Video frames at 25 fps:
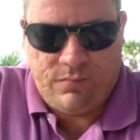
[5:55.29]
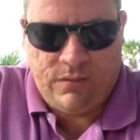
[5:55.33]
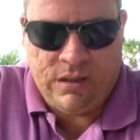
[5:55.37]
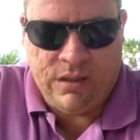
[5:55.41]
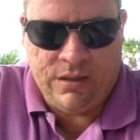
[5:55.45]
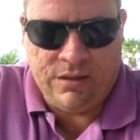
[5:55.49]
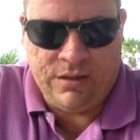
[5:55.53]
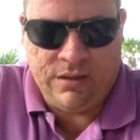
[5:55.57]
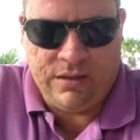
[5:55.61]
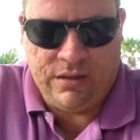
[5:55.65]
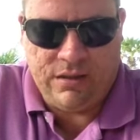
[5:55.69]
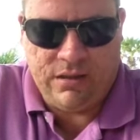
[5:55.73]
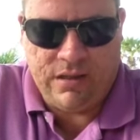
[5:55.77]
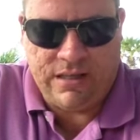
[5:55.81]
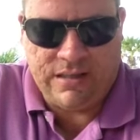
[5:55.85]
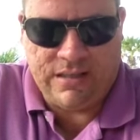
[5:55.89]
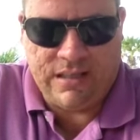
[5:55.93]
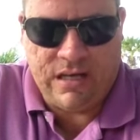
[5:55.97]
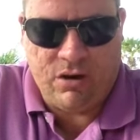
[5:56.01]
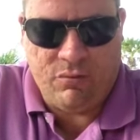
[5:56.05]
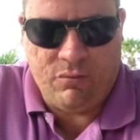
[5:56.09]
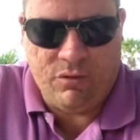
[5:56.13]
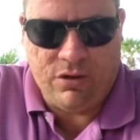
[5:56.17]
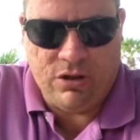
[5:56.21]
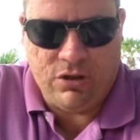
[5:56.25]
that's
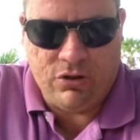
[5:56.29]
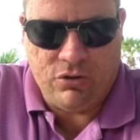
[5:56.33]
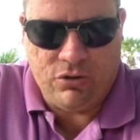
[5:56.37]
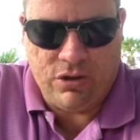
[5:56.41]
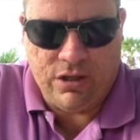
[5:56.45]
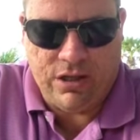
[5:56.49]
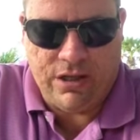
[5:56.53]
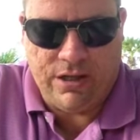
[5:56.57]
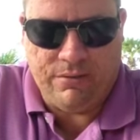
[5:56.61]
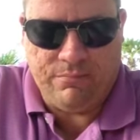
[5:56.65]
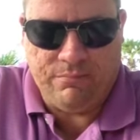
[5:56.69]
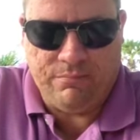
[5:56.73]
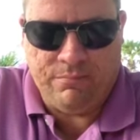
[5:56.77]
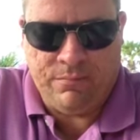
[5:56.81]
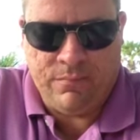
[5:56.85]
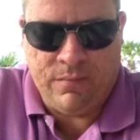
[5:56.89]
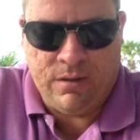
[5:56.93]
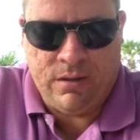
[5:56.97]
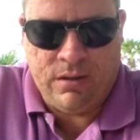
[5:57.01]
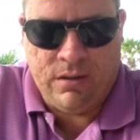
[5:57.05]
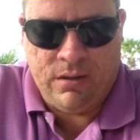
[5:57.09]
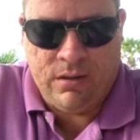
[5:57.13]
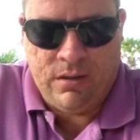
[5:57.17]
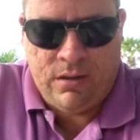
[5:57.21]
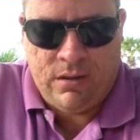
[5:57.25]
how we do that.
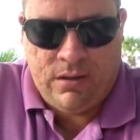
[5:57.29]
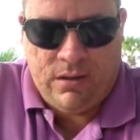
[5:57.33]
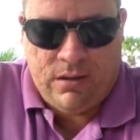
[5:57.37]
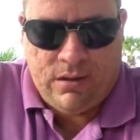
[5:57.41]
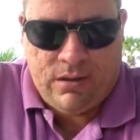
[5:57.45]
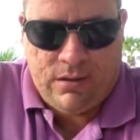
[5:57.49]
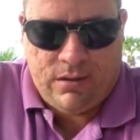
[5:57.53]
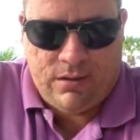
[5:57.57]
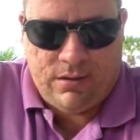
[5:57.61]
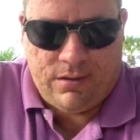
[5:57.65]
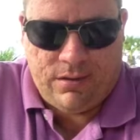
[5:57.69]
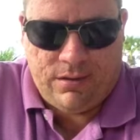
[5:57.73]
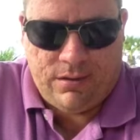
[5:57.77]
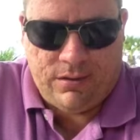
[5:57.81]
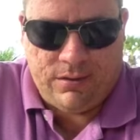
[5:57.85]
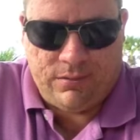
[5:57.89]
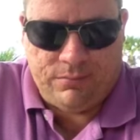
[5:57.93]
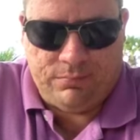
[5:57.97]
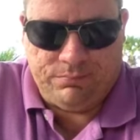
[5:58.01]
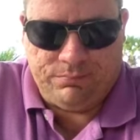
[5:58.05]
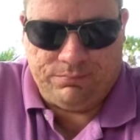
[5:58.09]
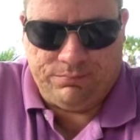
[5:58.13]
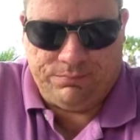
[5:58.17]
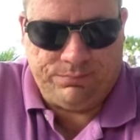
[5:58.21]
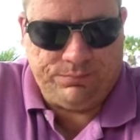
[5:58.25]

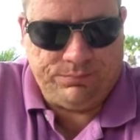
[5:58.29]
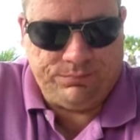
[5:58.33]
Who